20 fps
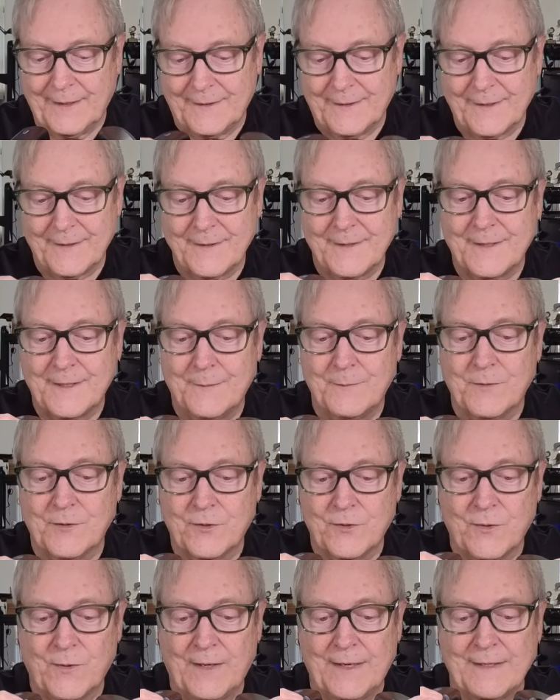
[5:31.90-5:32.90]
But that doesn't
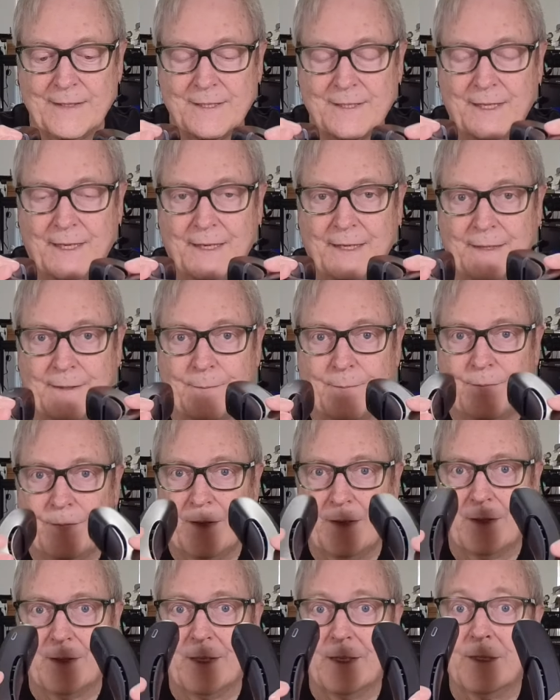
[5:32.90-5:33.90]
seem to
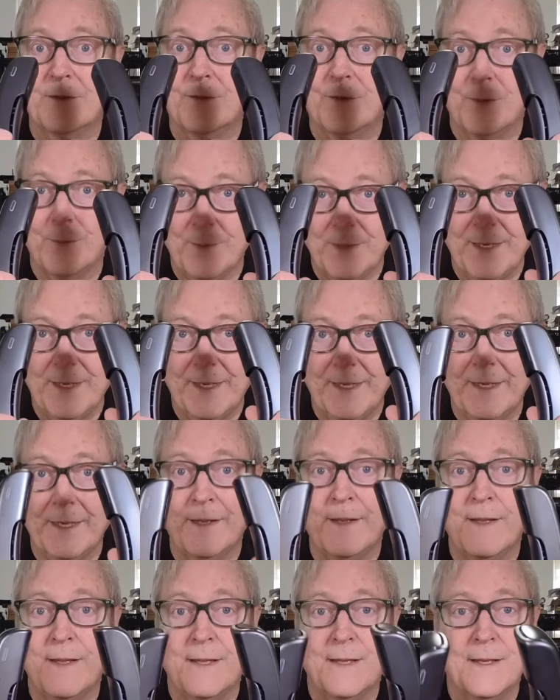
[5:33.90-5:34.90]
translate, at least for
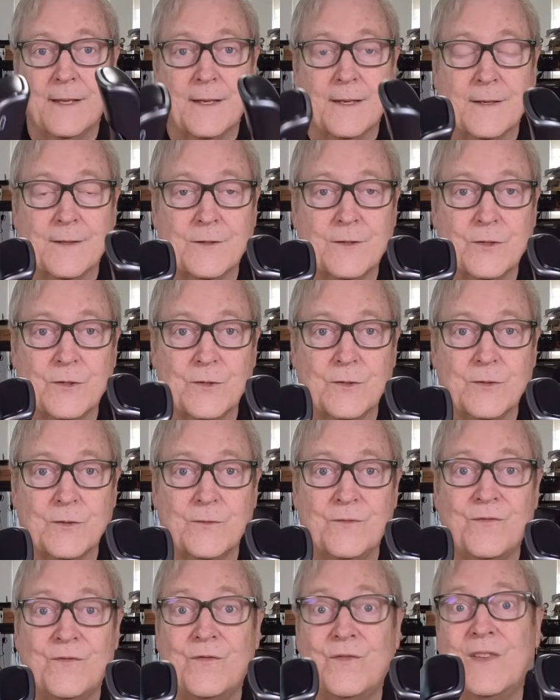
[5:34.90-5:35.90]
me,
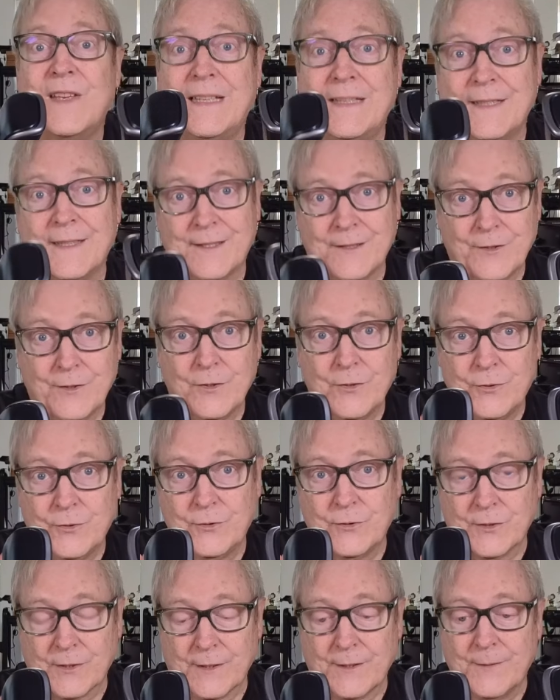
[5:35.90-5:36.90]
into feeling
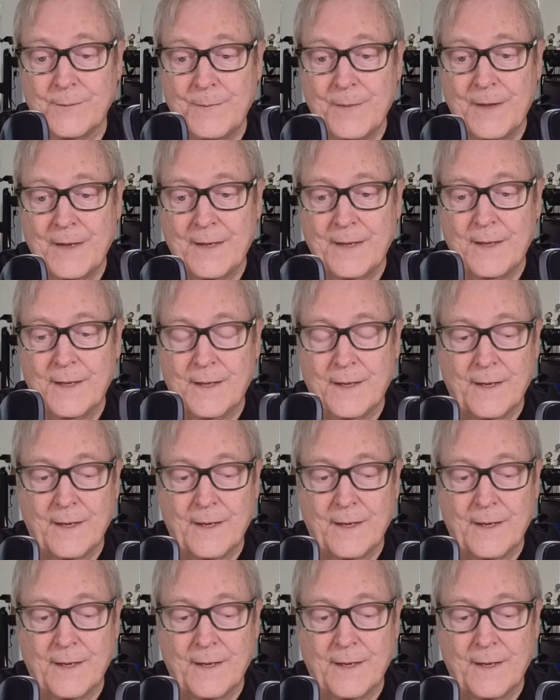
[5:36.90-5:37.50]
cooler.